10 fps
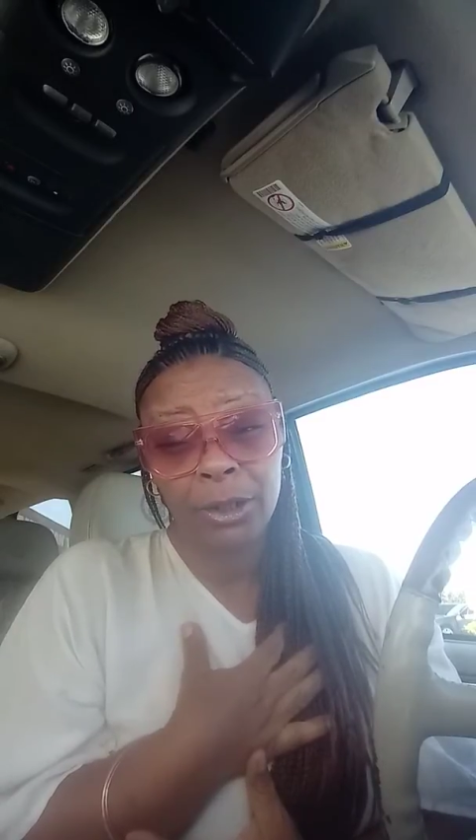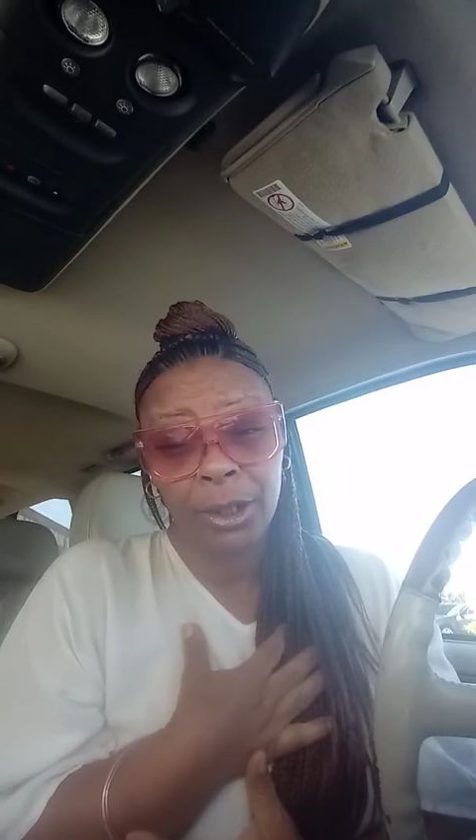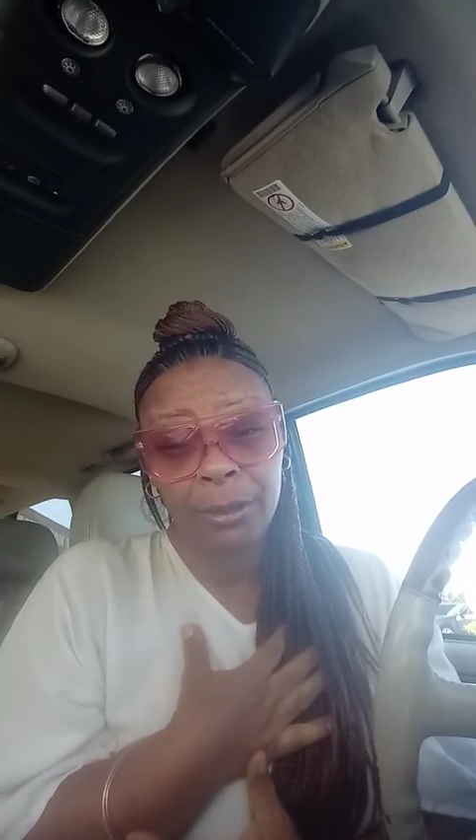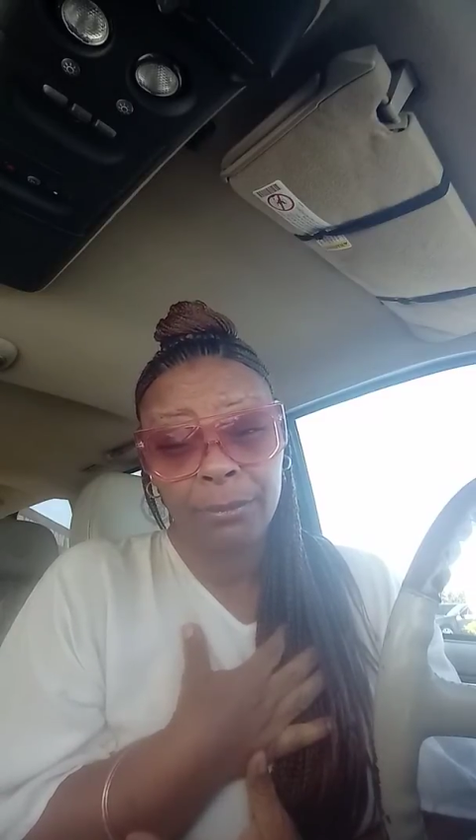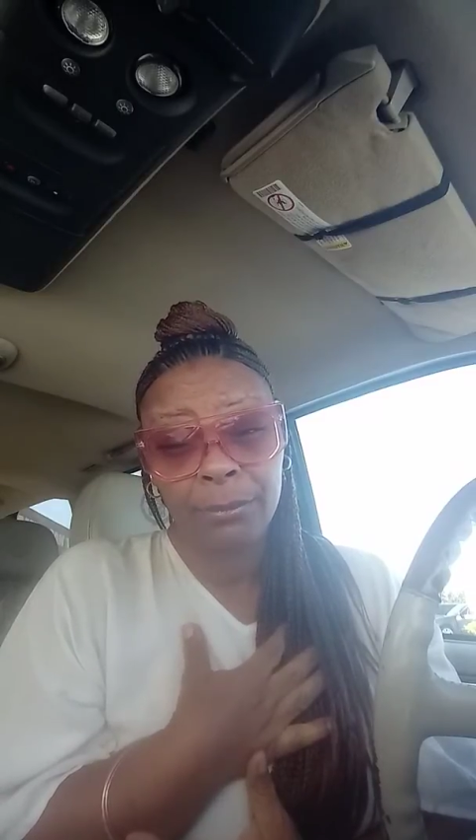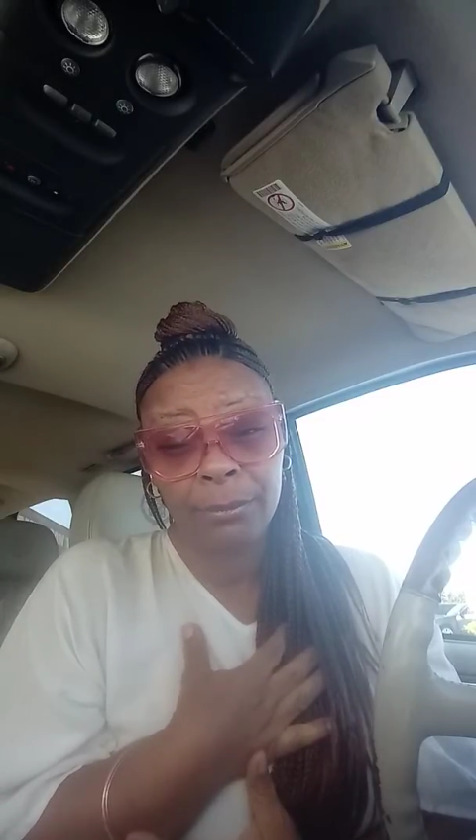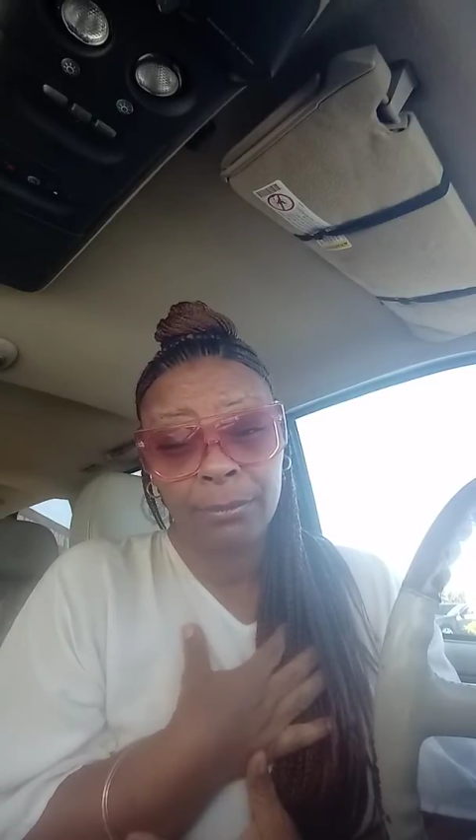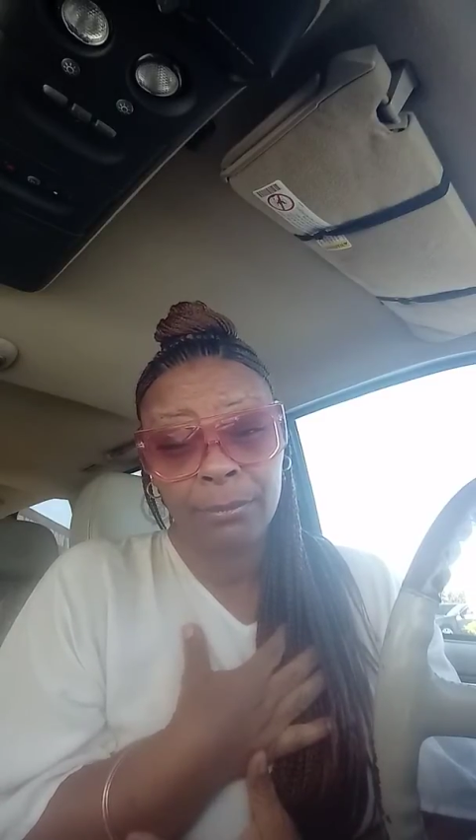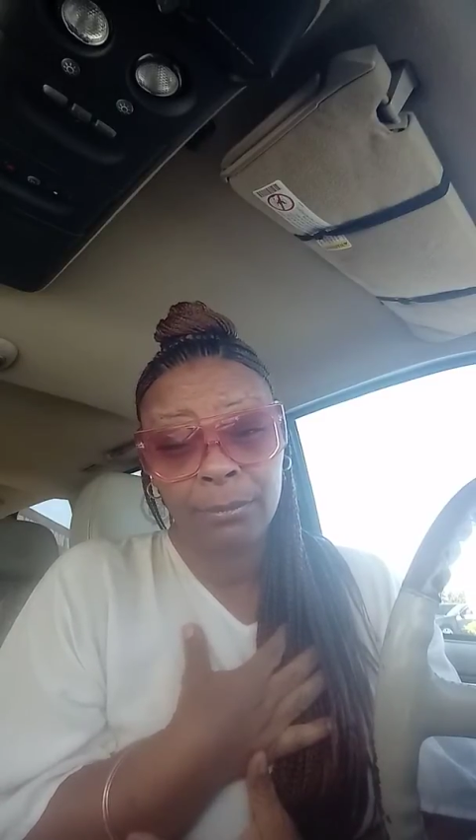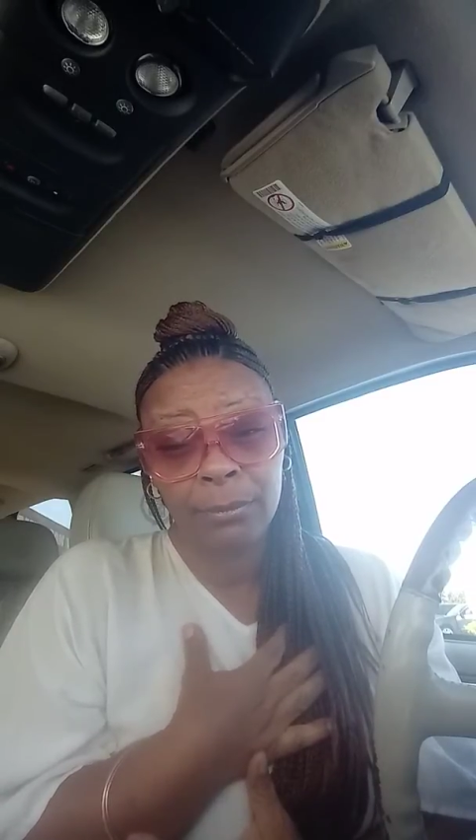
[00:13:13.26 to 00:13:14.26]
The
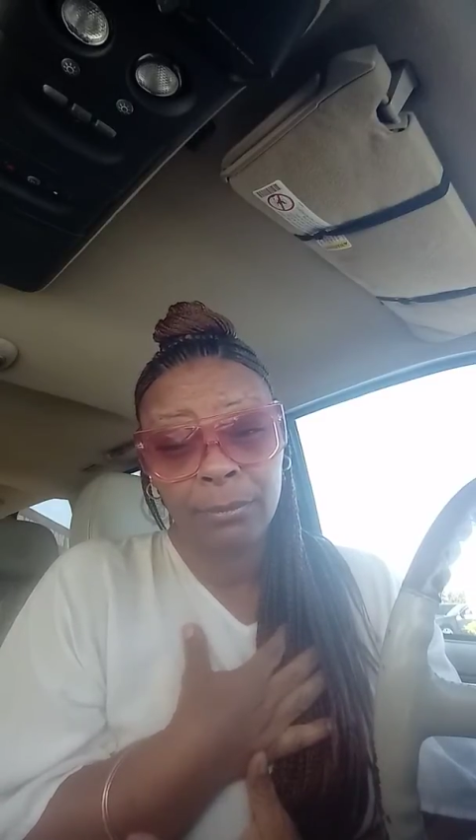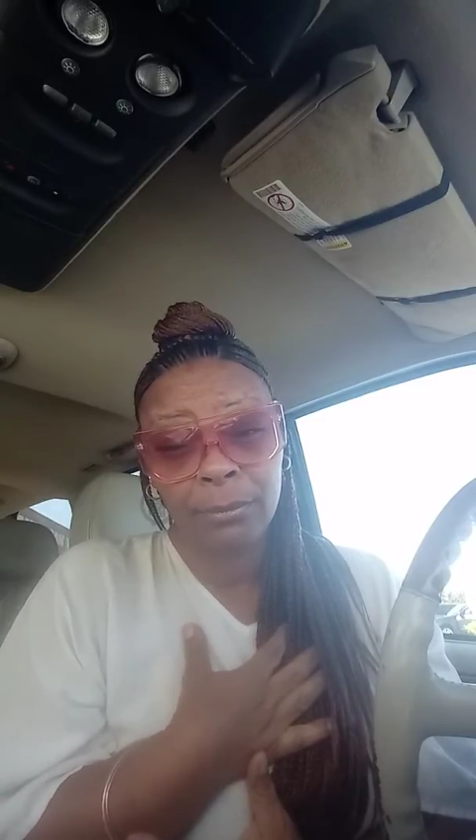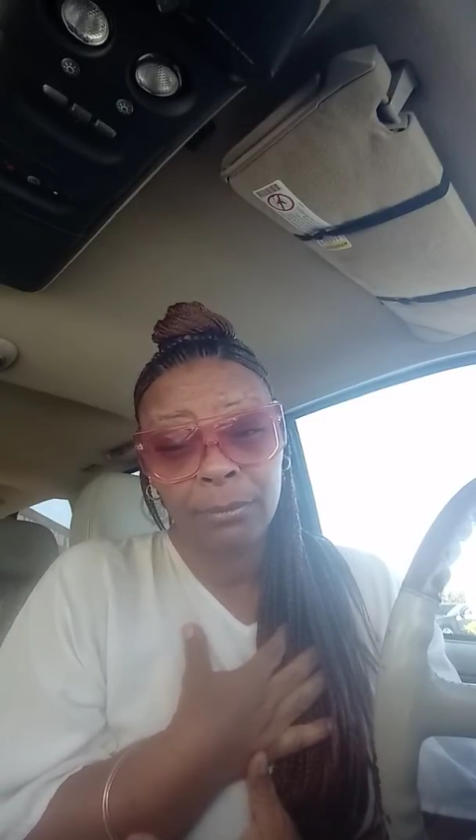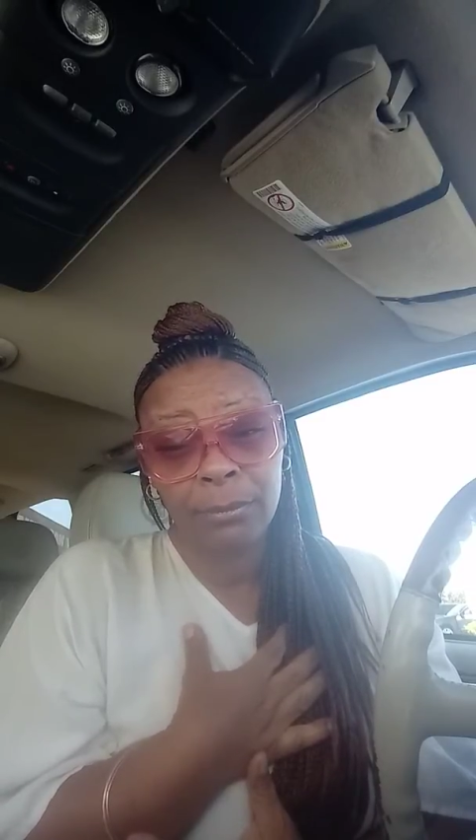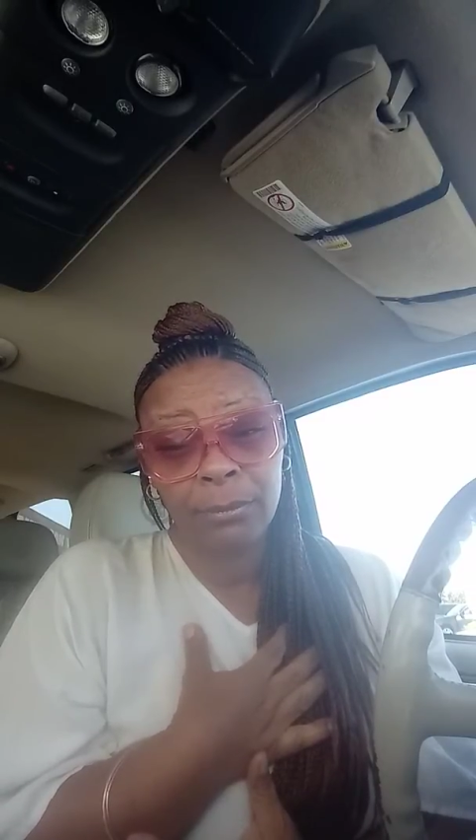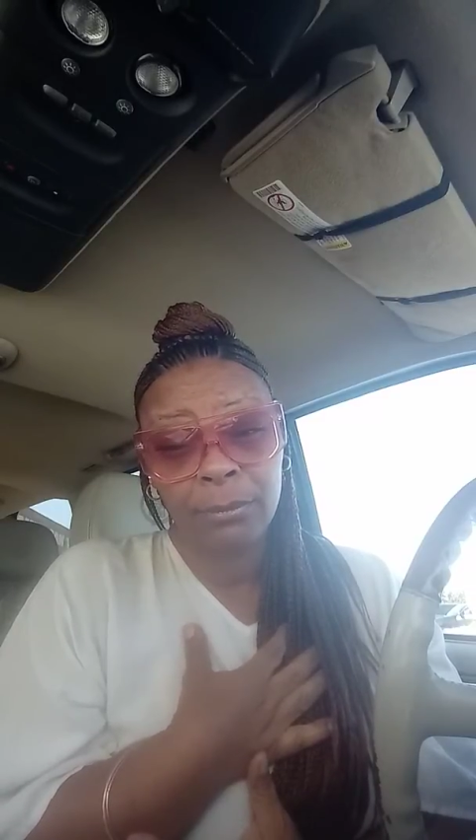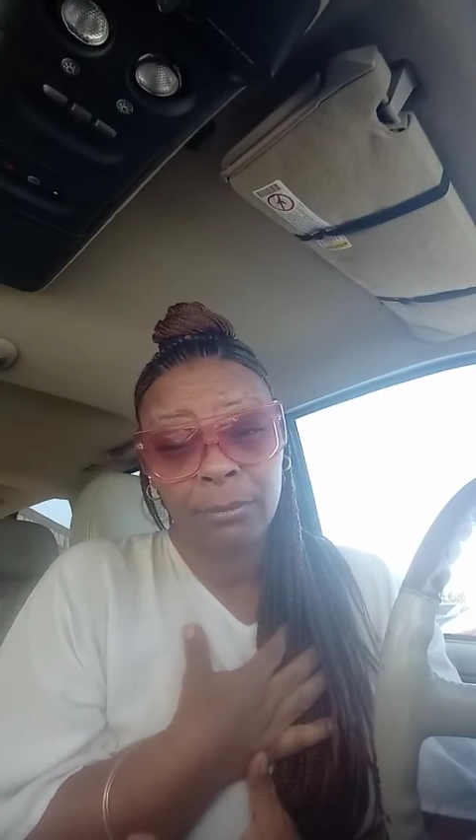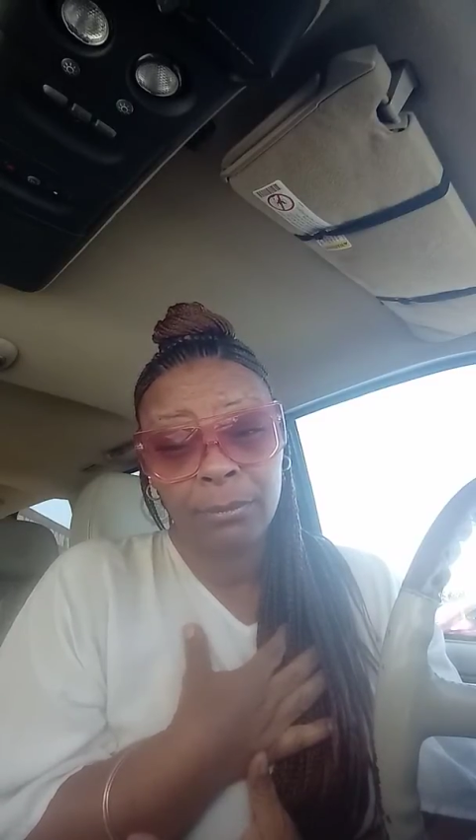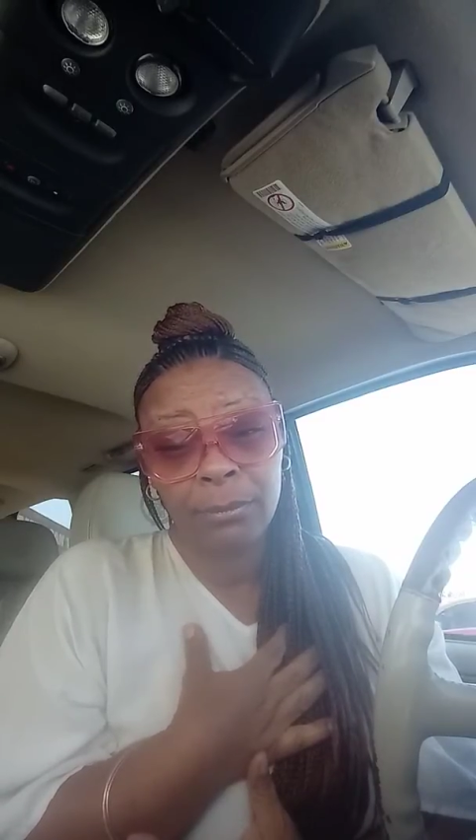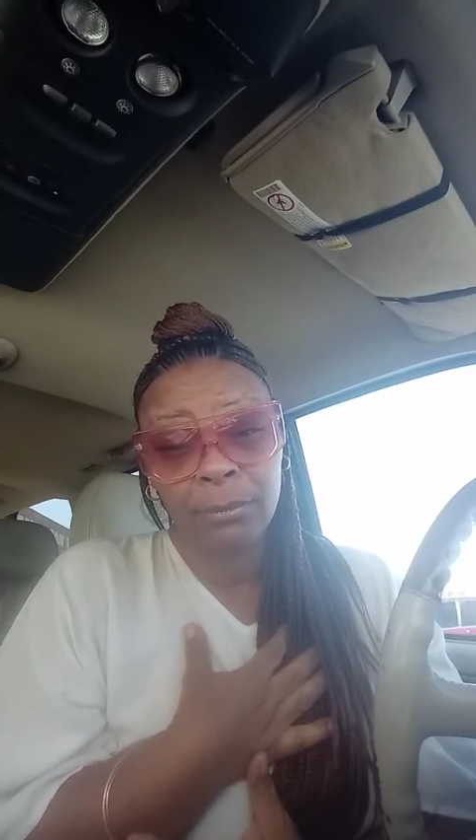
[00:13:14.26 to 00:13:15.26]
hate
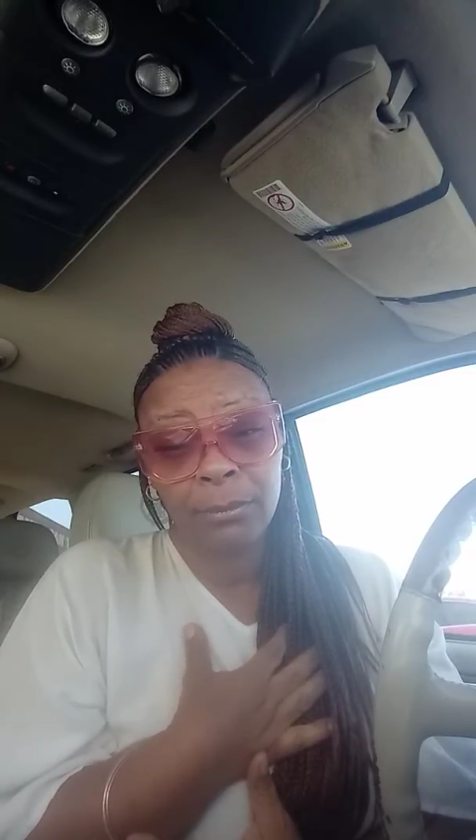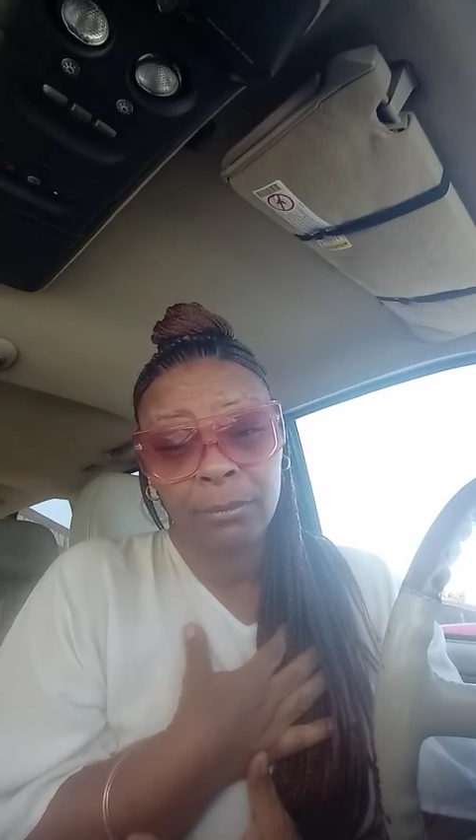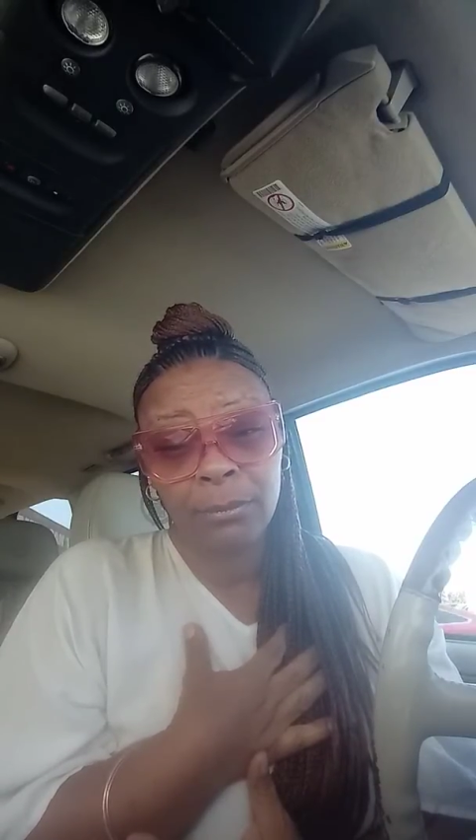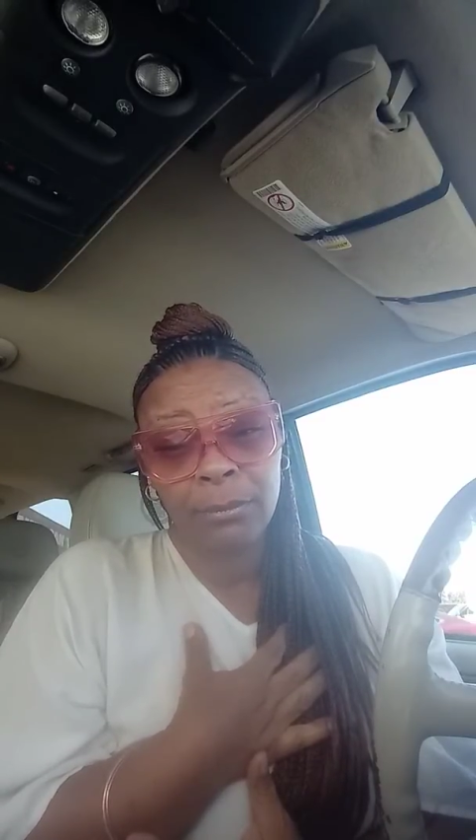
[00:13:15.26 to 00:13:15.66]
was